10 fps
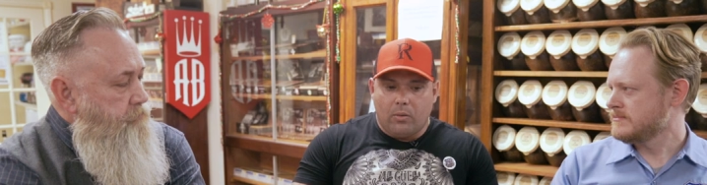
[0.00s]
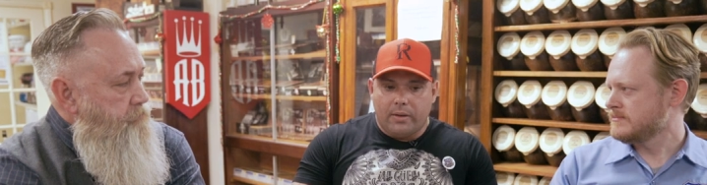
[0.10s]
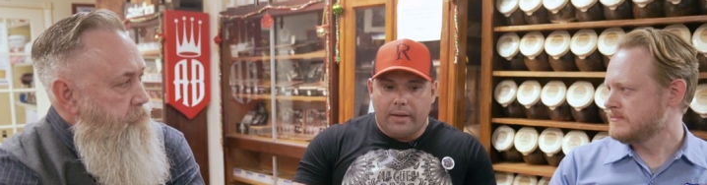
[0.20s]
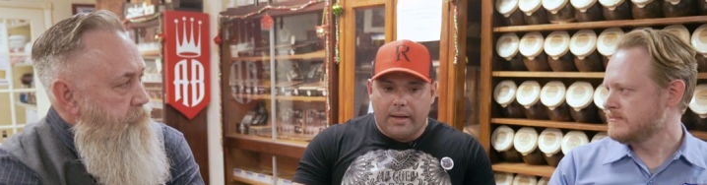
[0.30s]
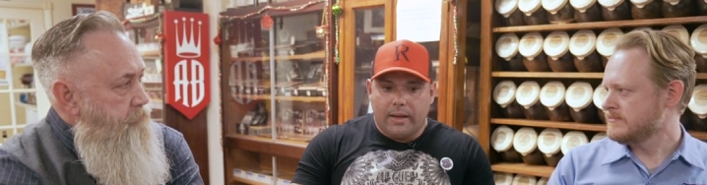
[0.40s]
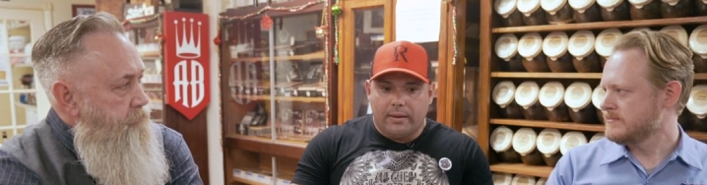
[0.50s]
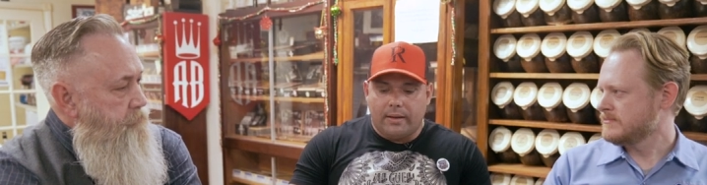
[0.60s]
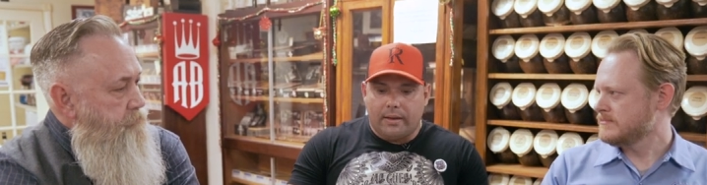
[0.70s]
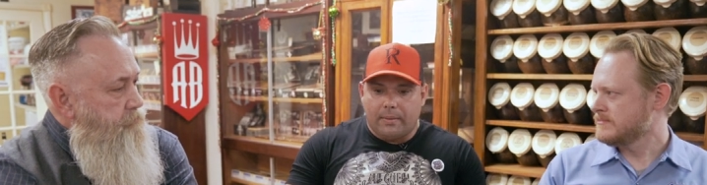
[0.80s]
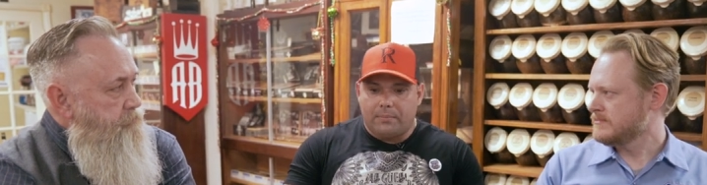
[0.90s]
Speaker 1: will get
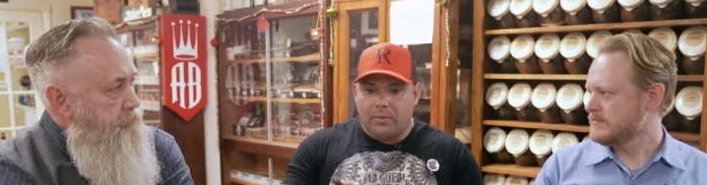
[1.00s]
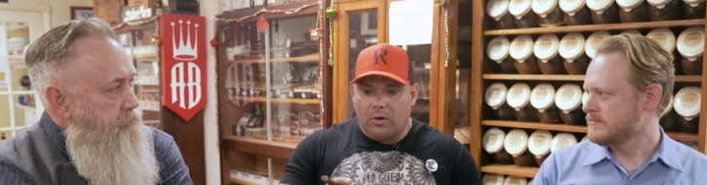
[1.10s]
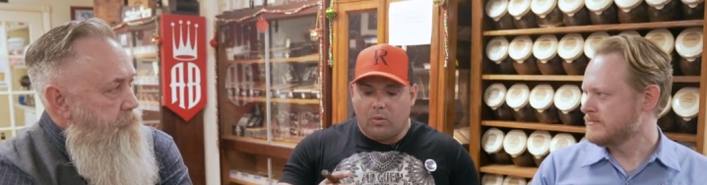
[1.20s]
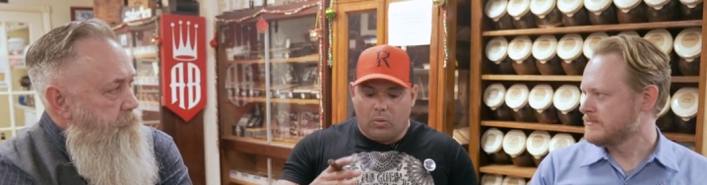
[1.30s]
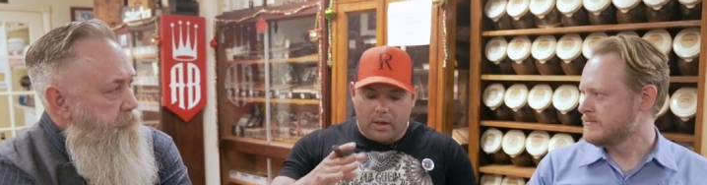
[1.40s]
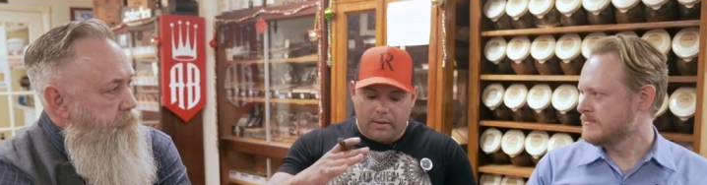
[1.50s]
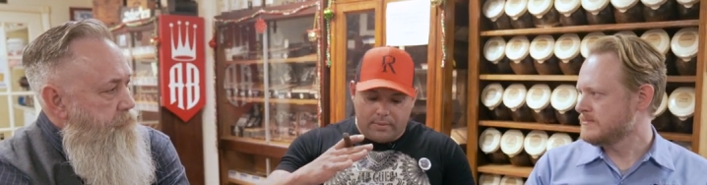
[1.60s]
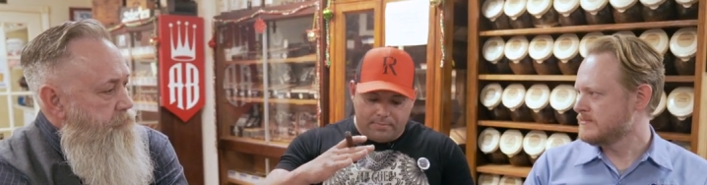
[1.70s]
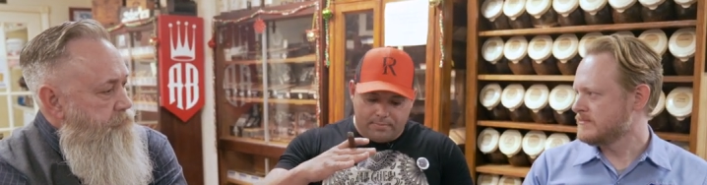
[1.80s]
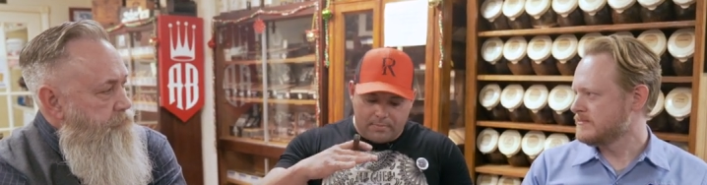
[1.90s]
a, you know
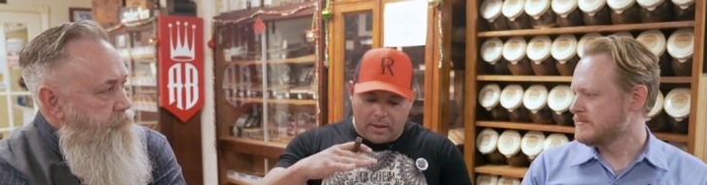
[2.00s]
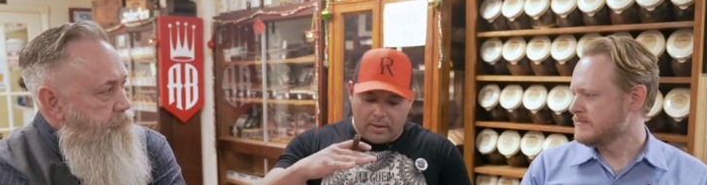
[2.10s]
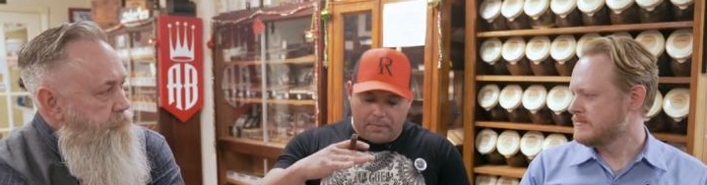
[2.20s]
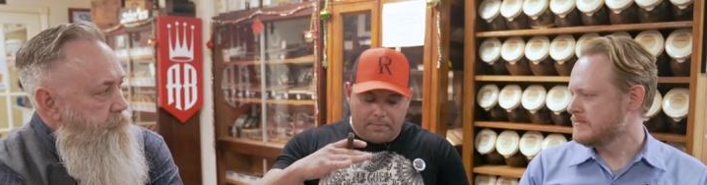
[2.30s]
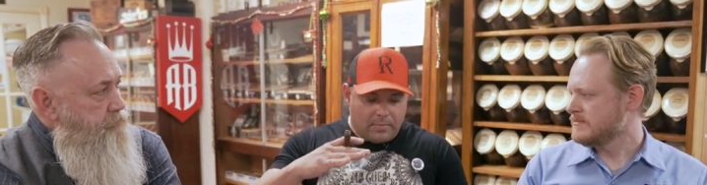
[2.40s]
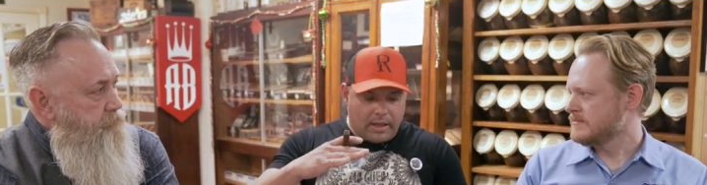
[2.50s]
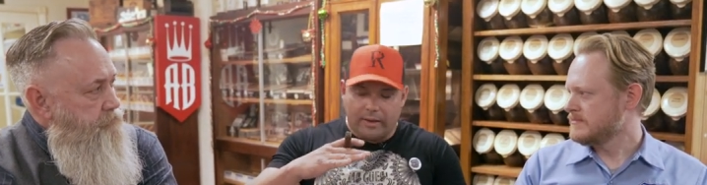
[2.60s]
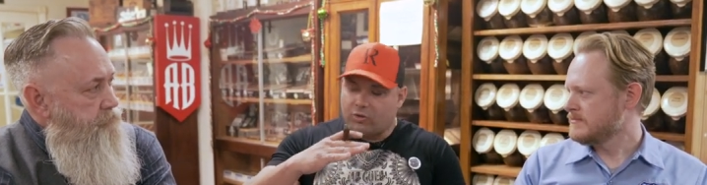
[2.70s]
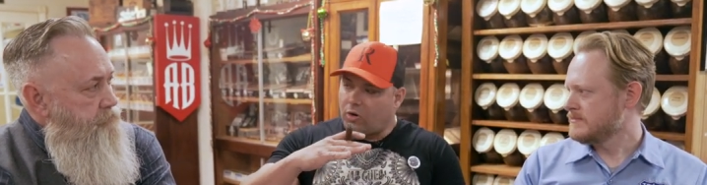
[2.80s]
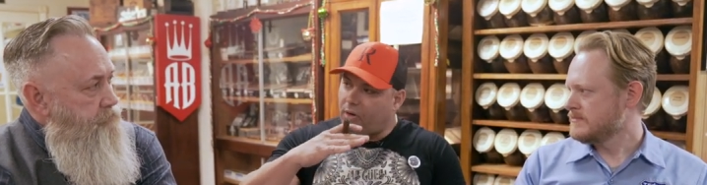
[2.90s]
one uh, like
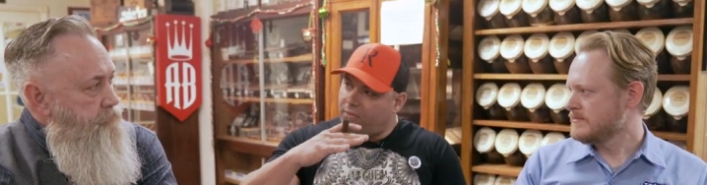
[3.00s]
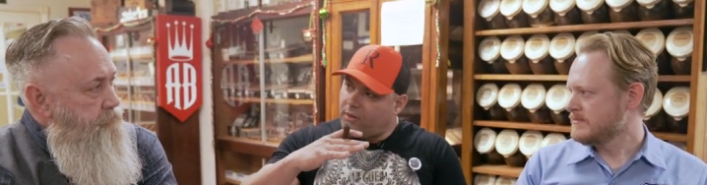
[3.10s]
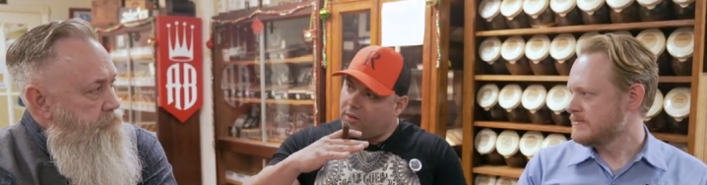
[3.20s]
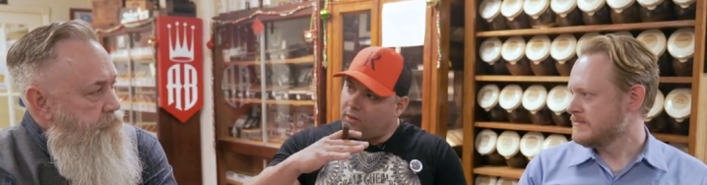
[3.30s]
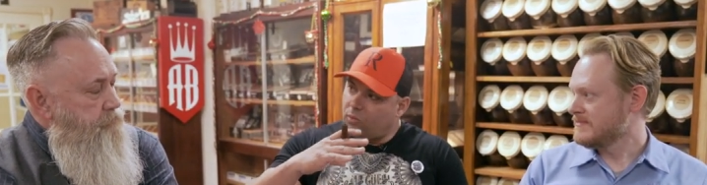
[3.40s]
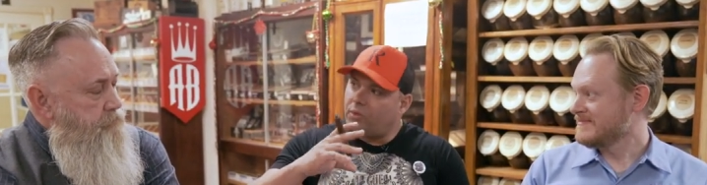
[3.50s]
a trophy mm-hmm.